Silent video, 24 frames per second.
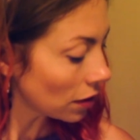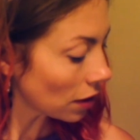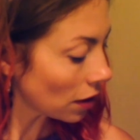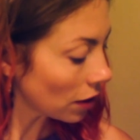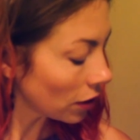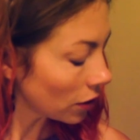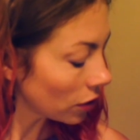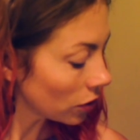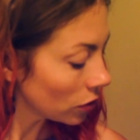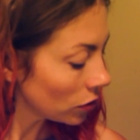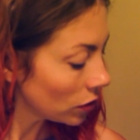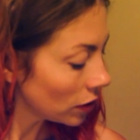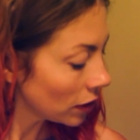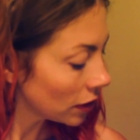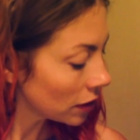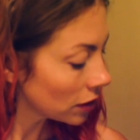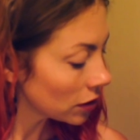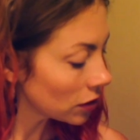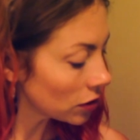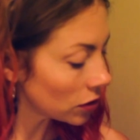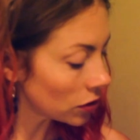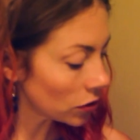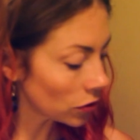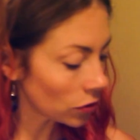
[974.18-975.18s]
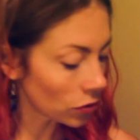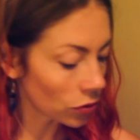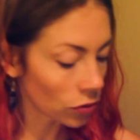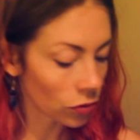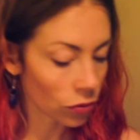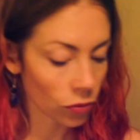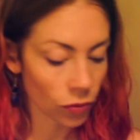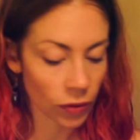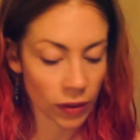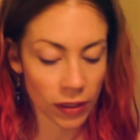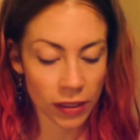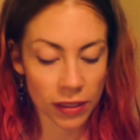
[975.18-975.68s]
A good thing to
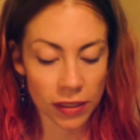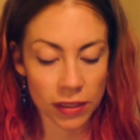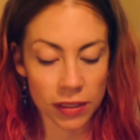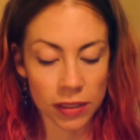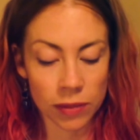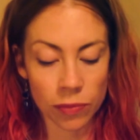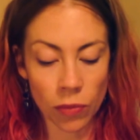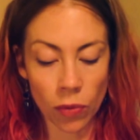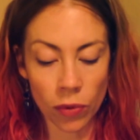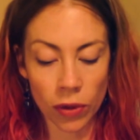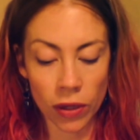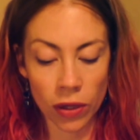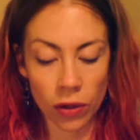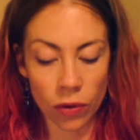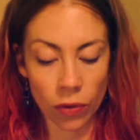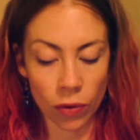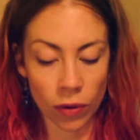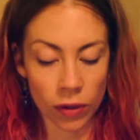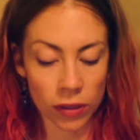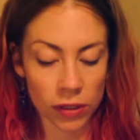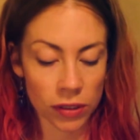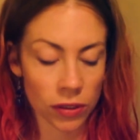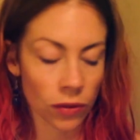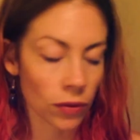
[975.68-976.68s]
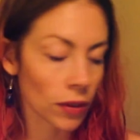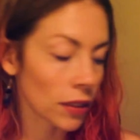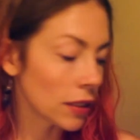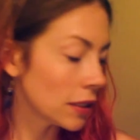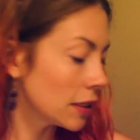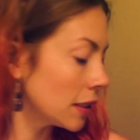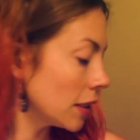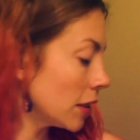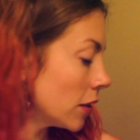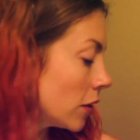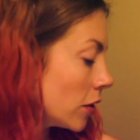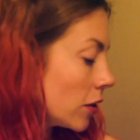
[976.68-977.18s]
do with Smoky Quartz. So
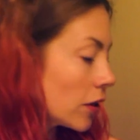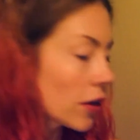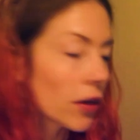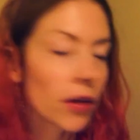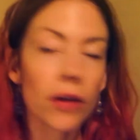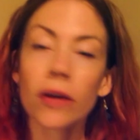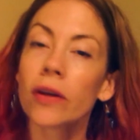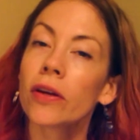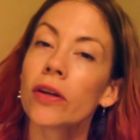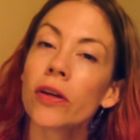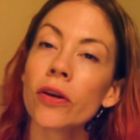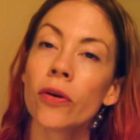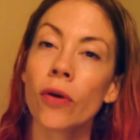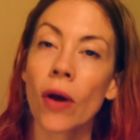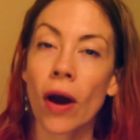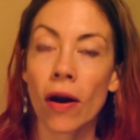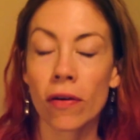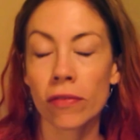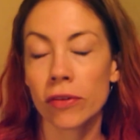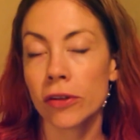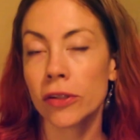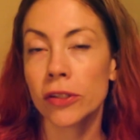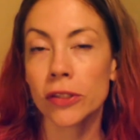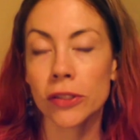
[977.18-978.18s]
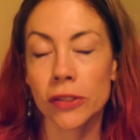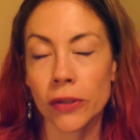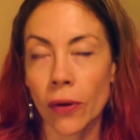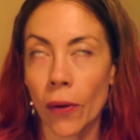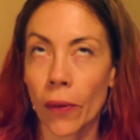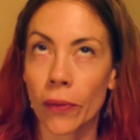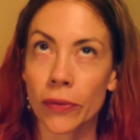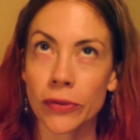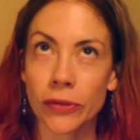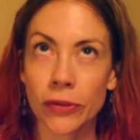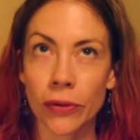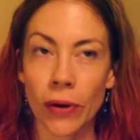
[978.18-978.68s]
let's say you have your
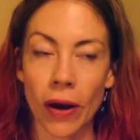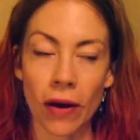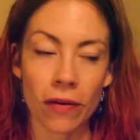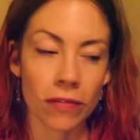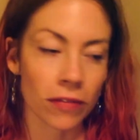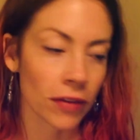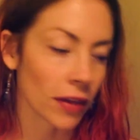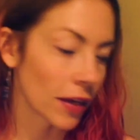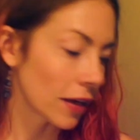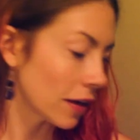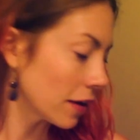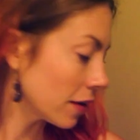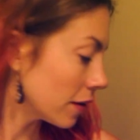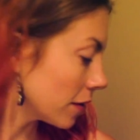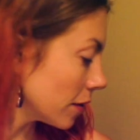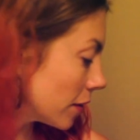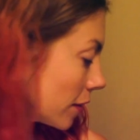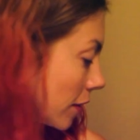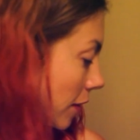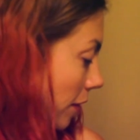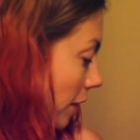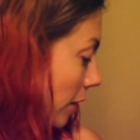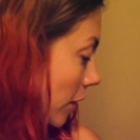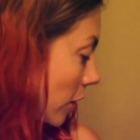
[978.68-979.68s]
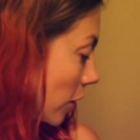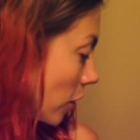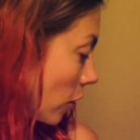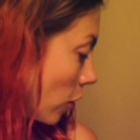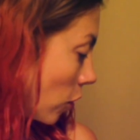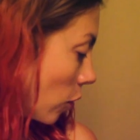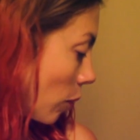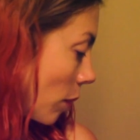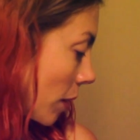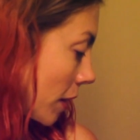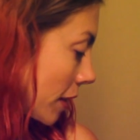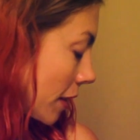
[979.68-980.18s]
stones. You have like, you know,
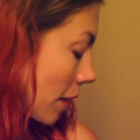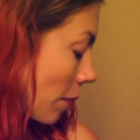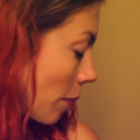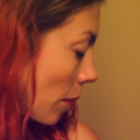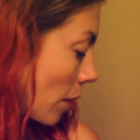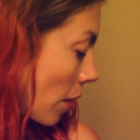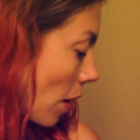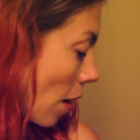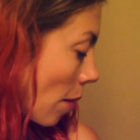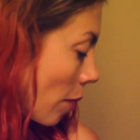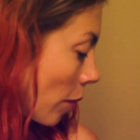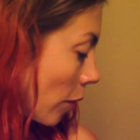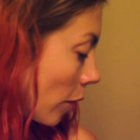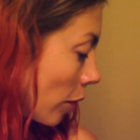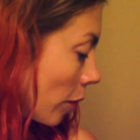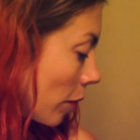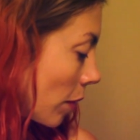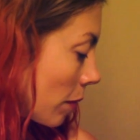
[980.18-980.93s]
you picked up a couple.